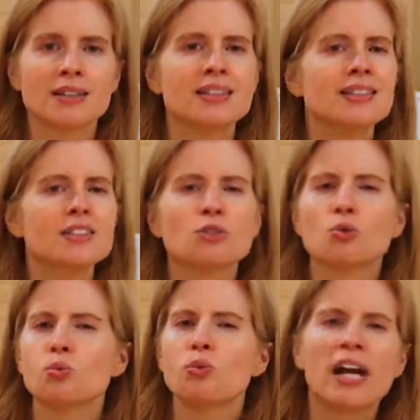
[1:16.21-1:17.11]
This is
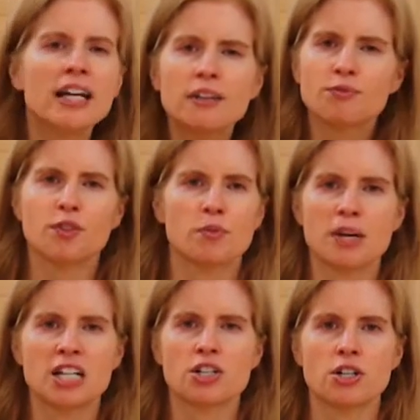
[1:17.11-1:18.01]
great
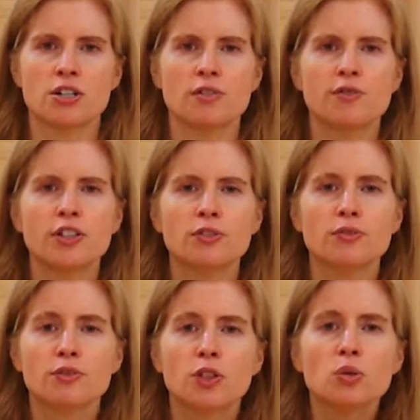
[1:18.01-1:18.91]
information
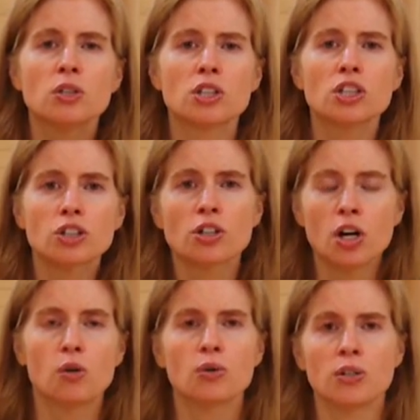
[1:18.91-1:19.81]
to fuel your
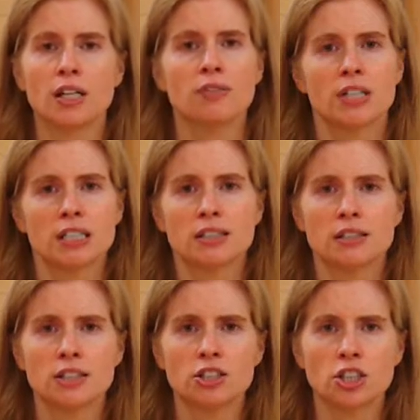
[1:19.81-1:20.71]
own giving
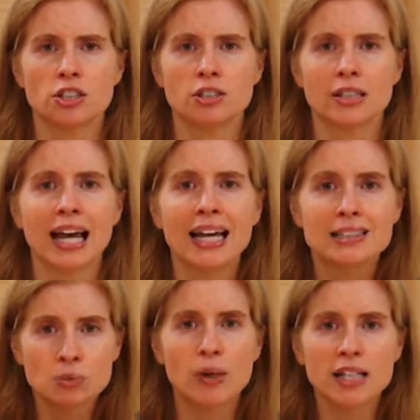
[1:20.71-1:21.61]
decisions
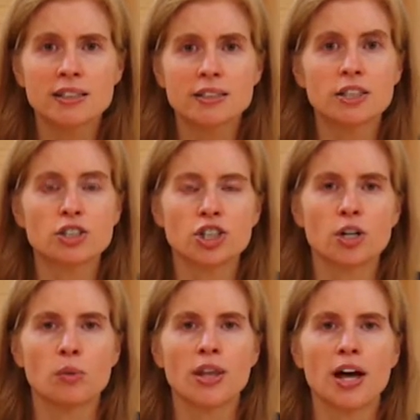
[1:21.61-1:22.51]
as well as to
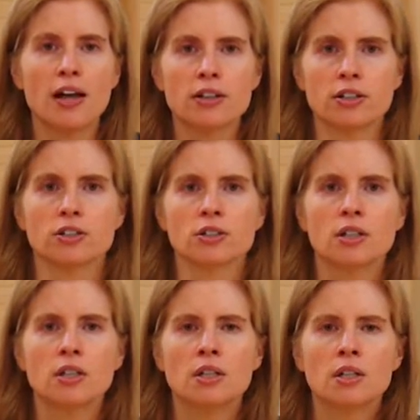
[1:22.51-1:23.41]
share with others.
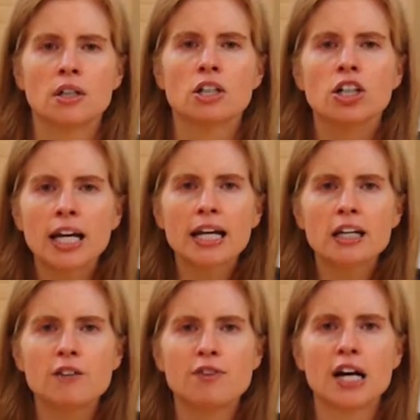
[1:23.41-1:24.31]
Looking
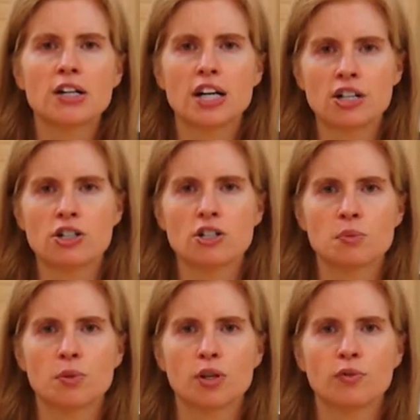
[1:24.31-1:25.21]
at a
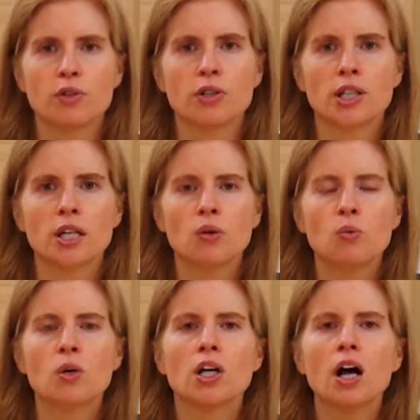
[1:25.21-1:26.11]
foundation's portfolio
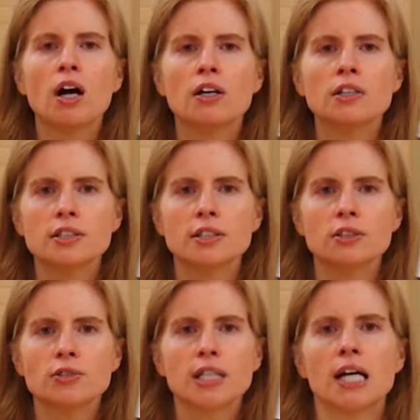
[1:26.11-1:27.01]
will
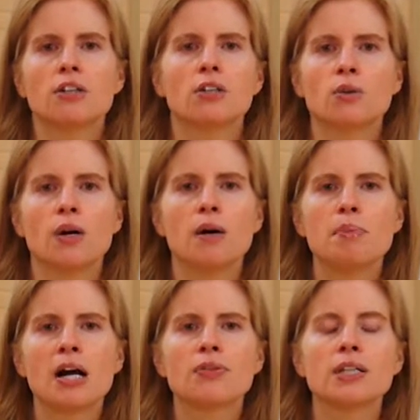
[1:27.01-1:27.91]
also tell you
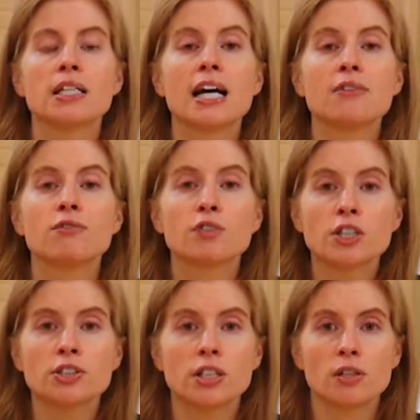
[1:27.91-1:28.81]
about the
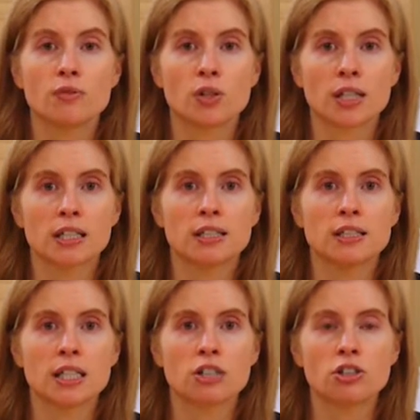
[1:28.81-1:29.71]
diversity of
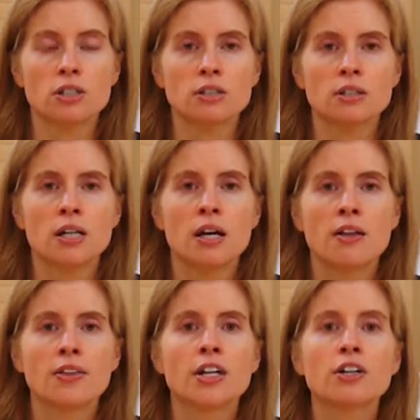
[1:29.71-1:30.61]
organizations
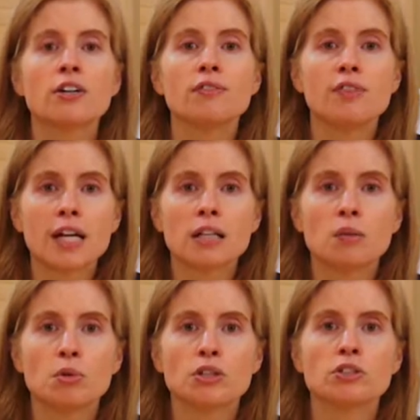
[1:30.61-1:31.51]
that are
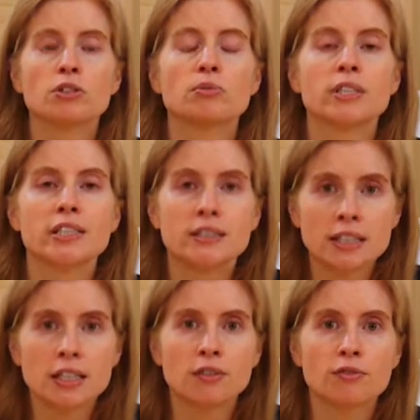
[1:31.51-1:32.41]
available to
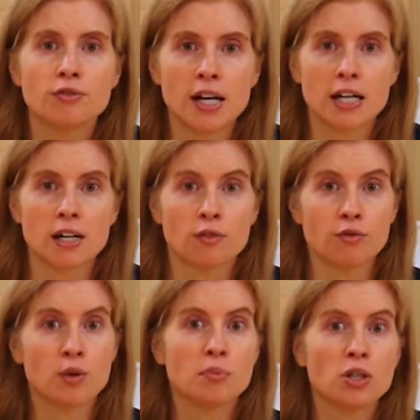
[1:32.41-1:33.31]
receive funding
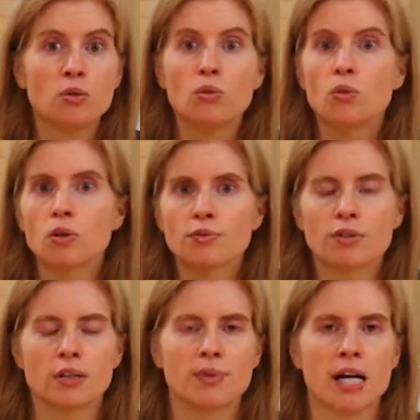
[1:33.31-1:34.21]
from you or
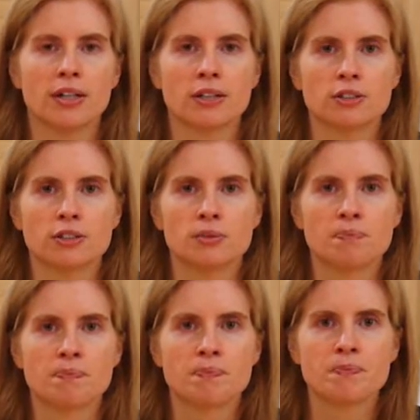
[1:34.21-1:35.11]
from others.
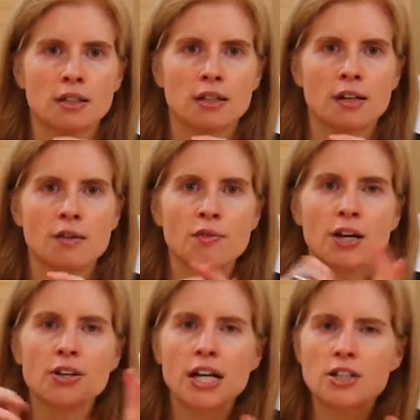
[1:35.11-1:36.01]

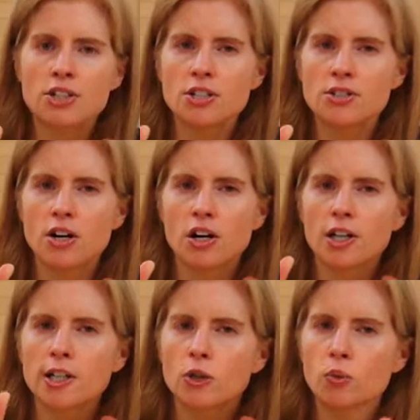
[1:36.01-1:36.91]
Foundations
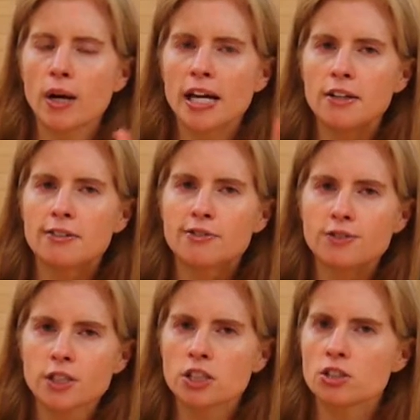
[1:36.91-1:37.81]
are a great
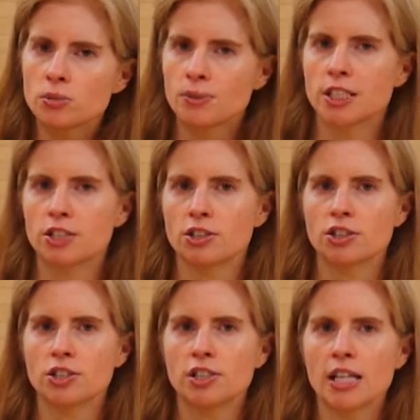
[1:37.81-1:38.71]
first
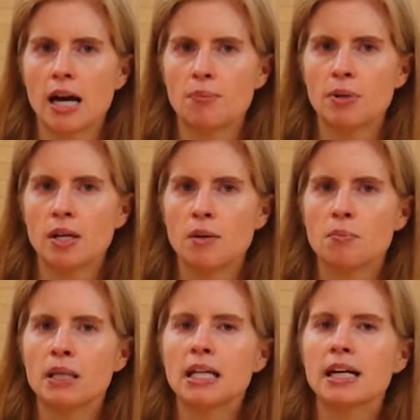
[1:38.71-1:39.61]
research step
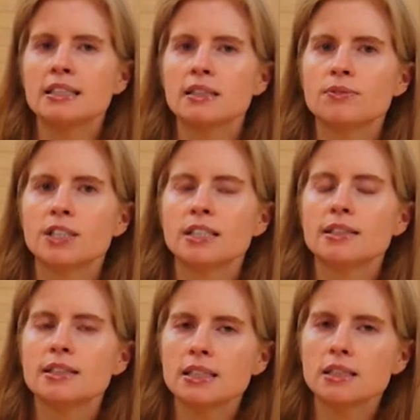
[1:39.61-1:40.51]
because of the
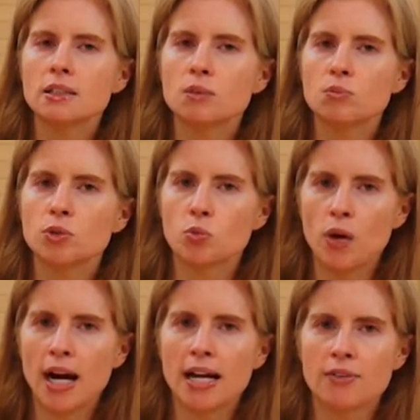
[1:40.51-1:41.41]

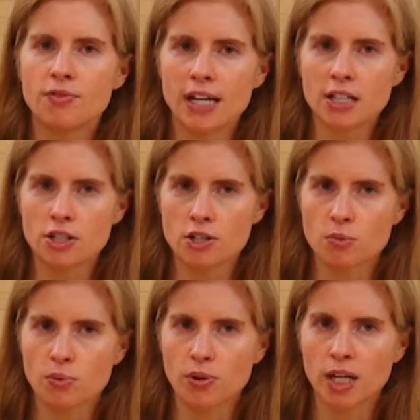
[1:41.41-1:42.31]
systems-wide
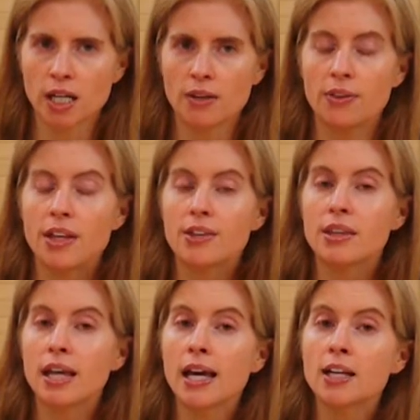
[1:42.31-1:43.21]
vantage point
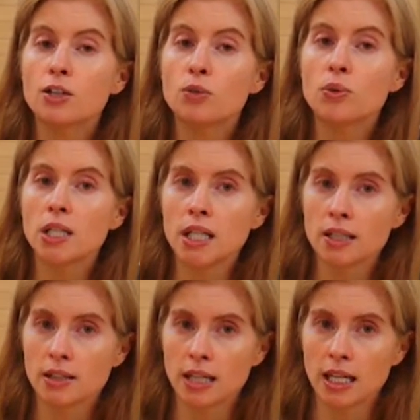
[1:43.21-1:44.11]
that they
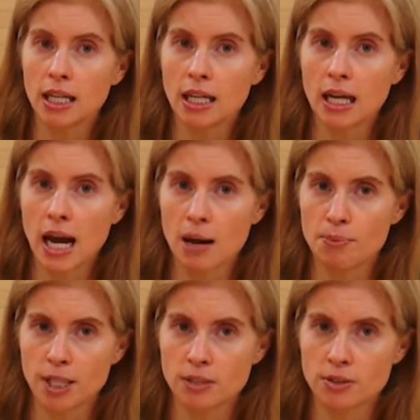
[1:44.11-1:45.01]
uniquely
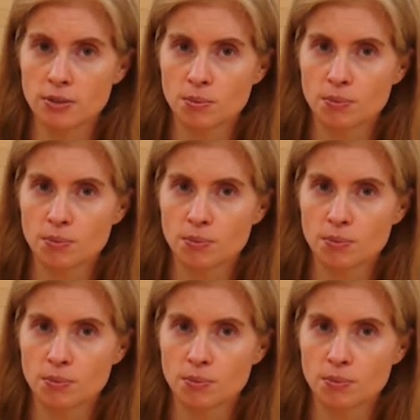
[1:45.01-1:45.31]
inhabit.